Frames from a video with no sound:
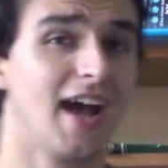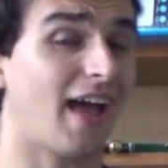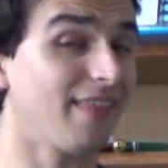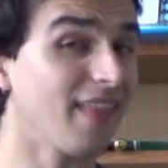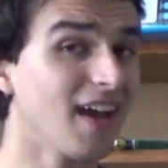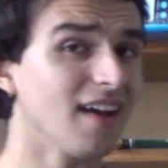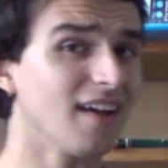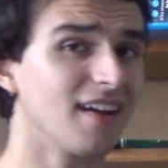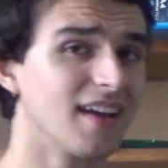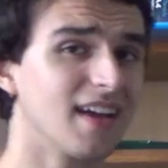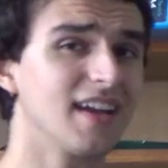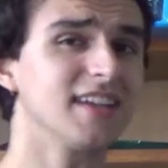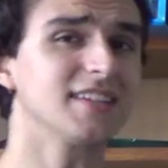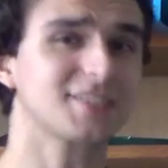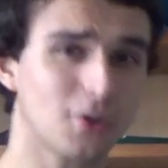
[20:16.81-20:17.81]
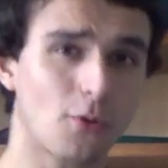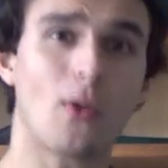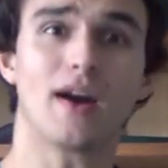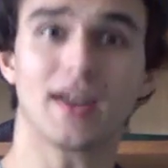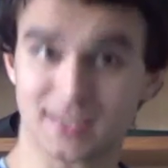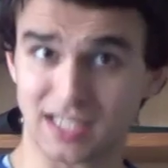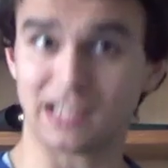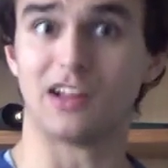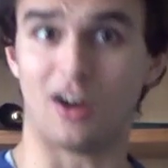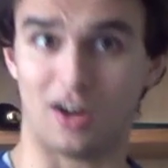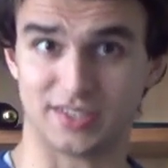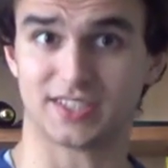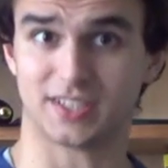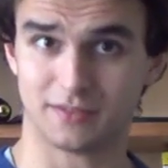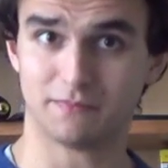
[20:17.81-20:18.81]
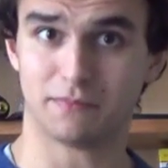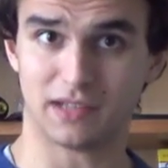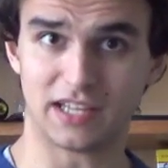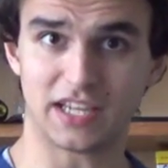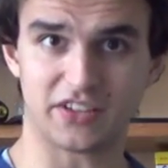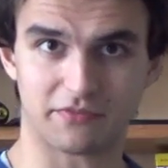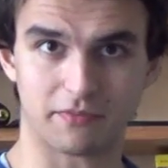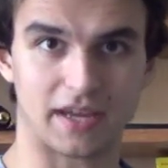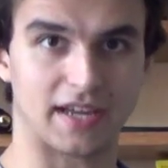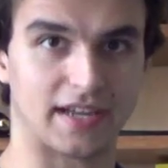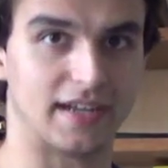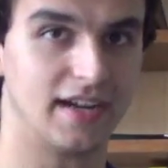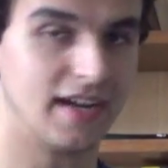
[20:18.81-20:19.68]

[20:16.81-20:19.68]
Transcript: And that is quite a lot, believe me.